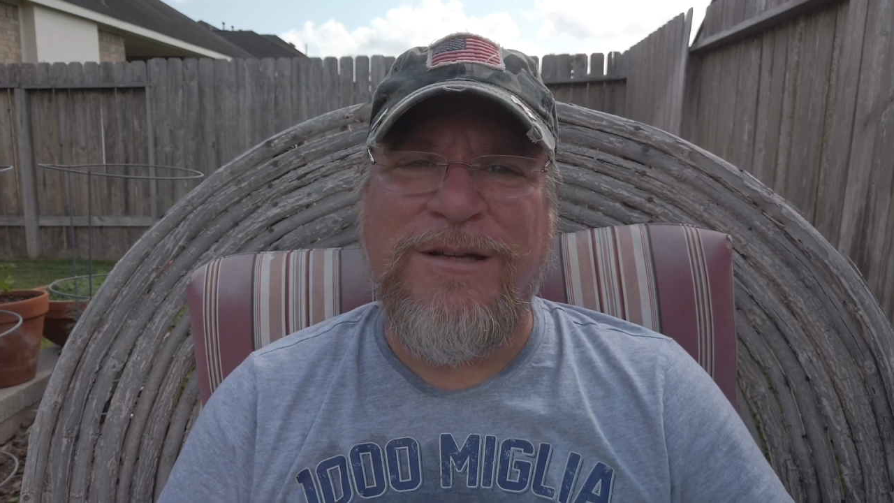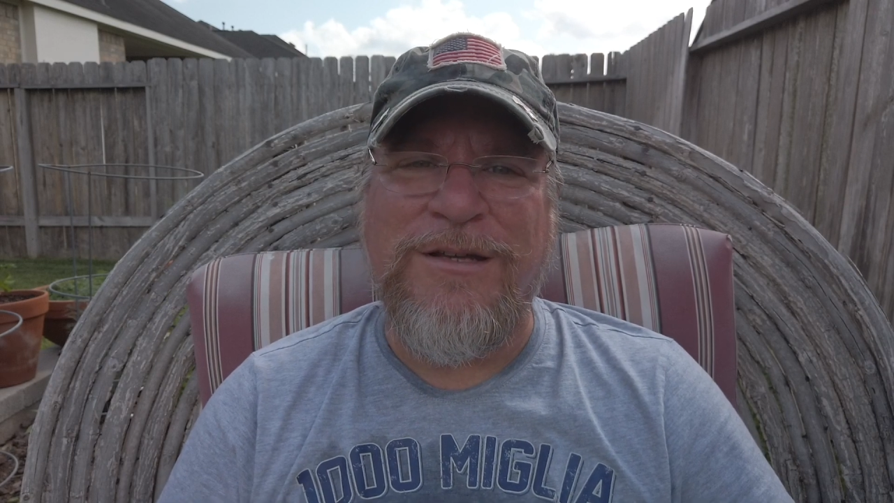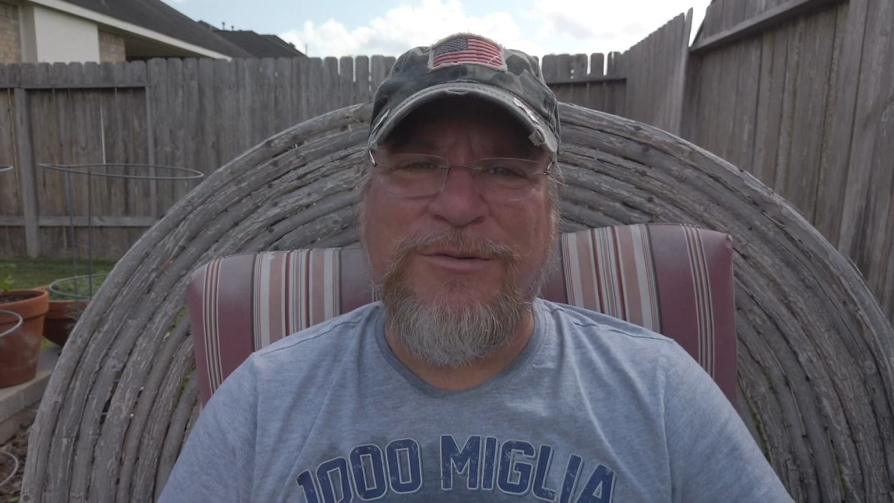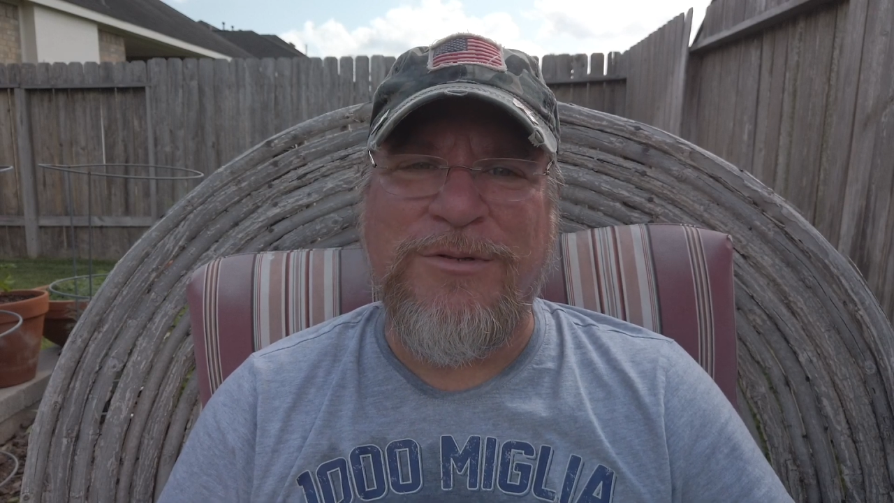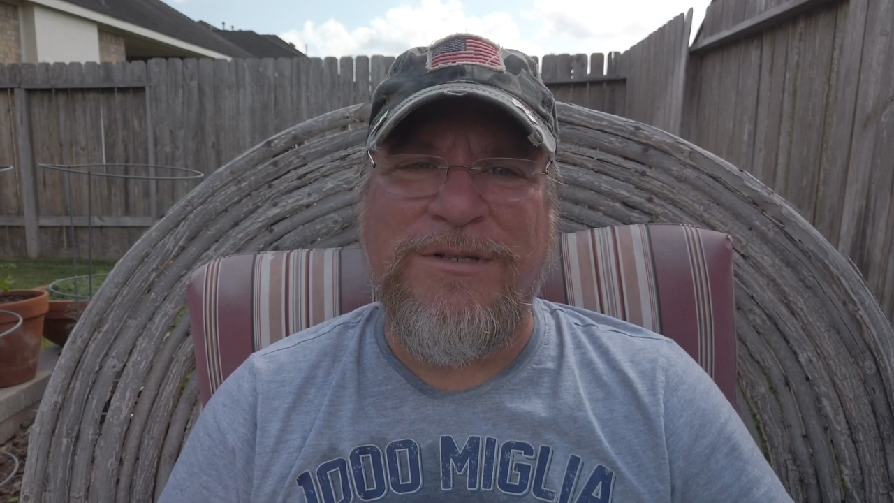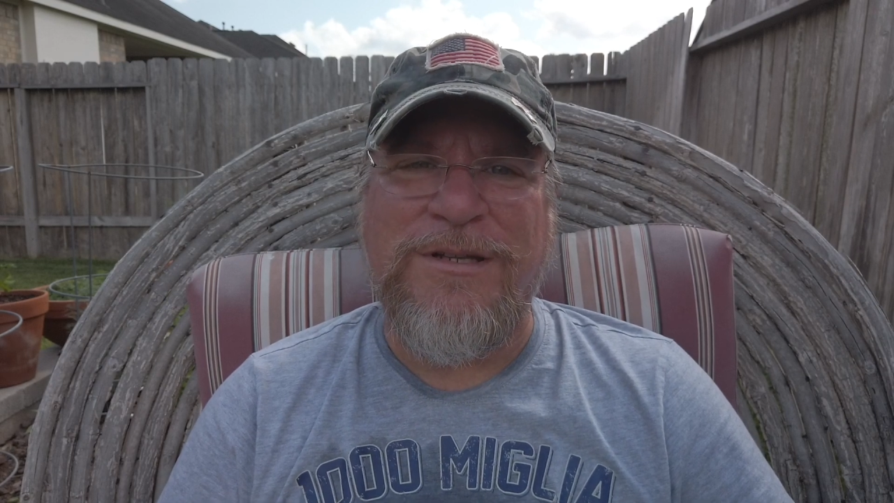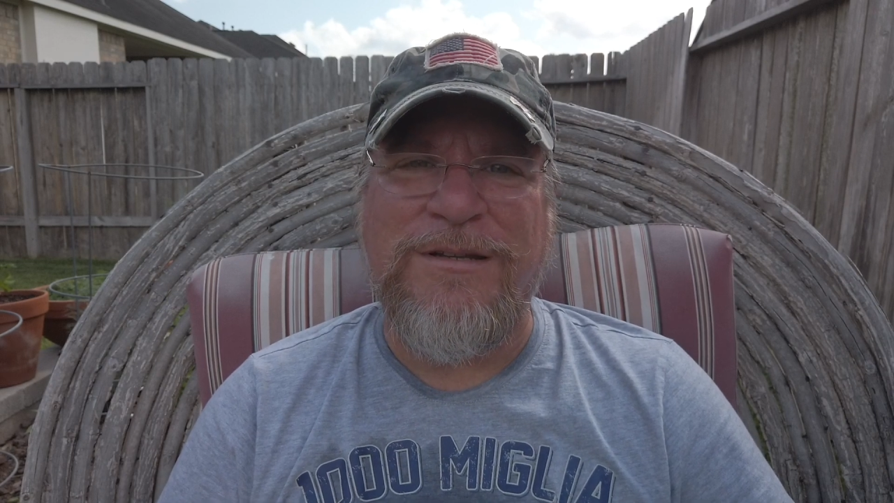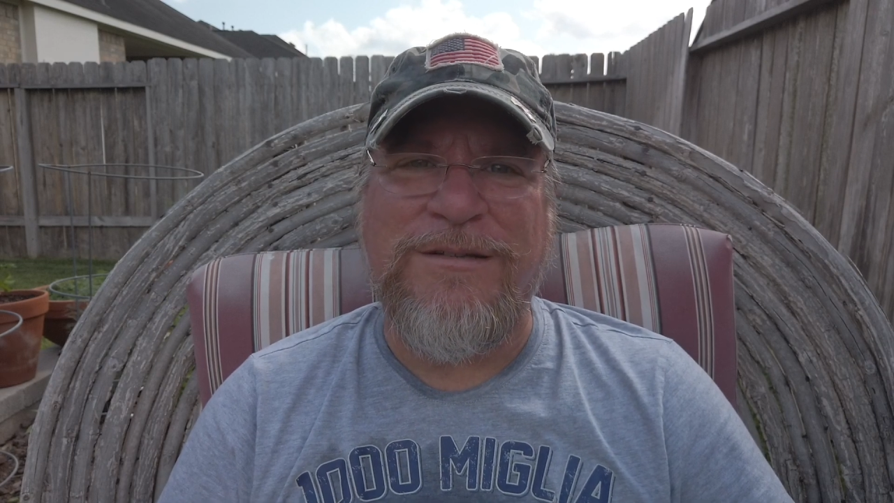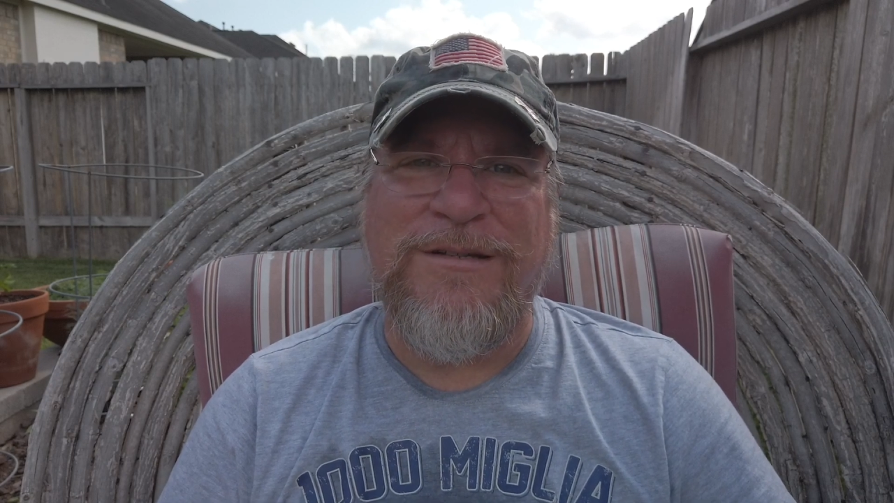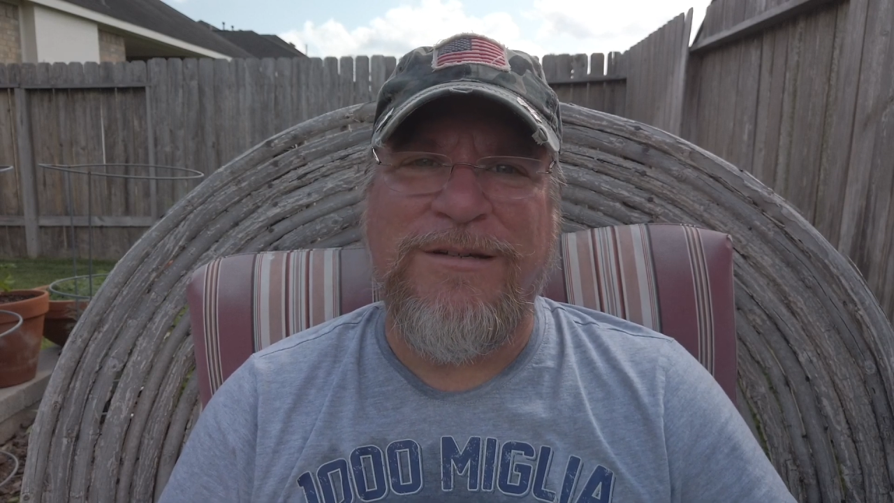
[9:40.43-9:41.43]

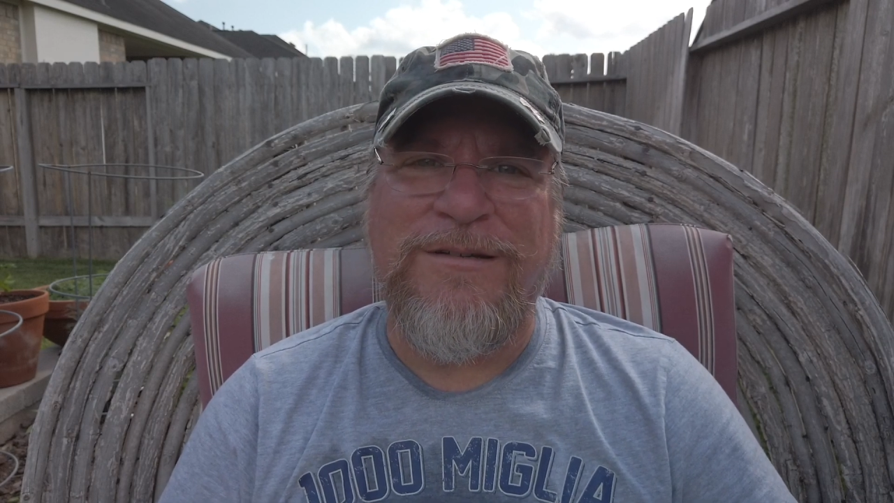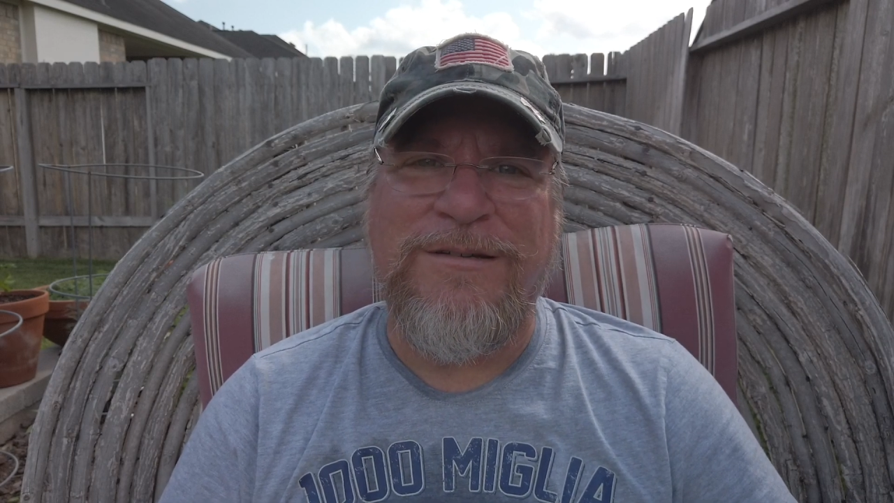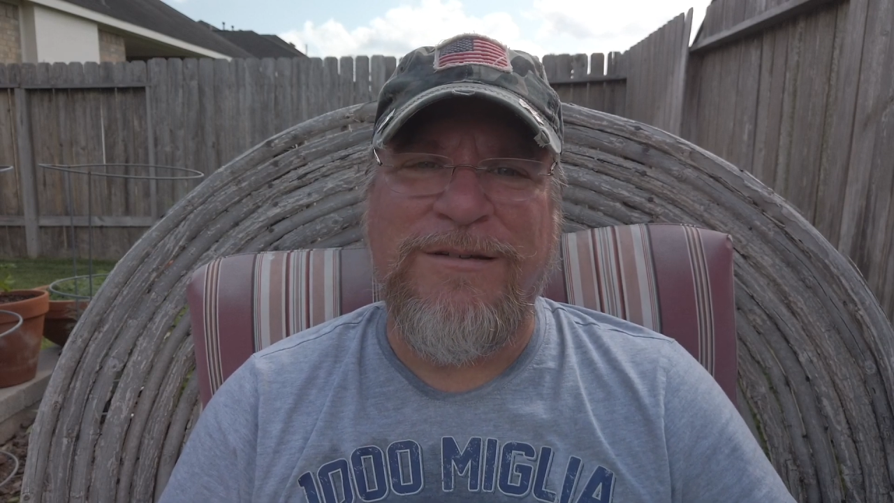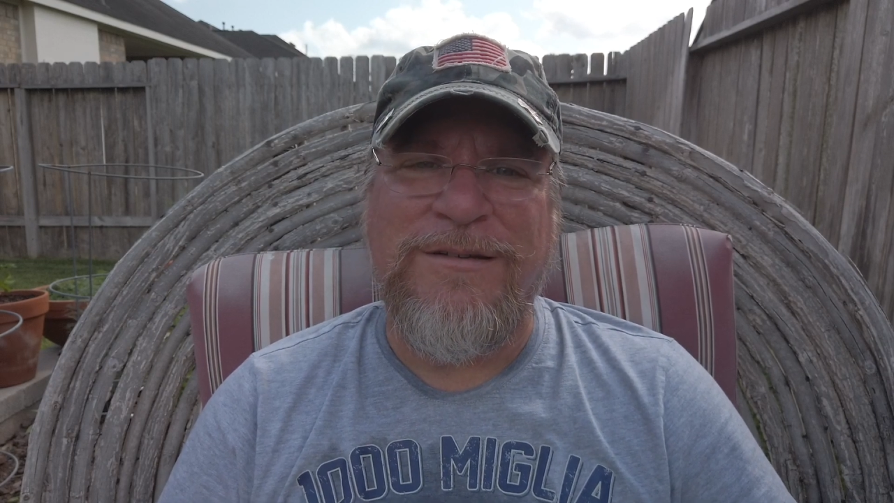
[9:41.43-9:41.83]
interesting to